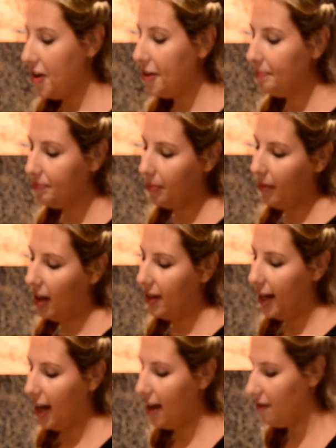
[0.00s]
here
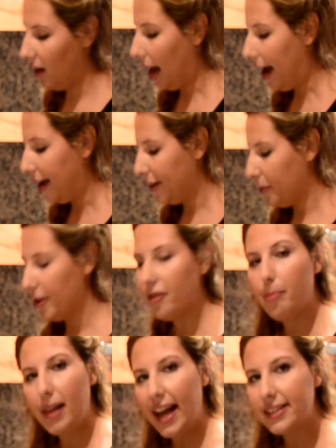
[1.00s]
that I've lined
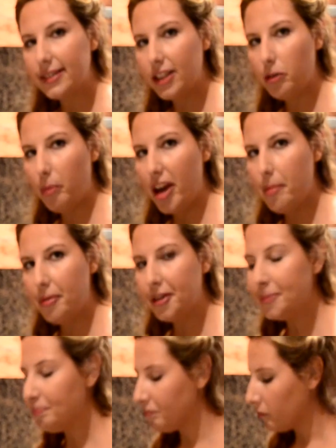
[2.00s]
with plastic
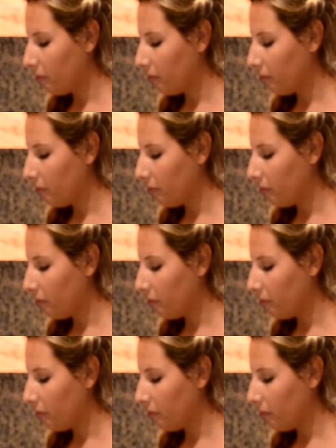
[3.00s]
paper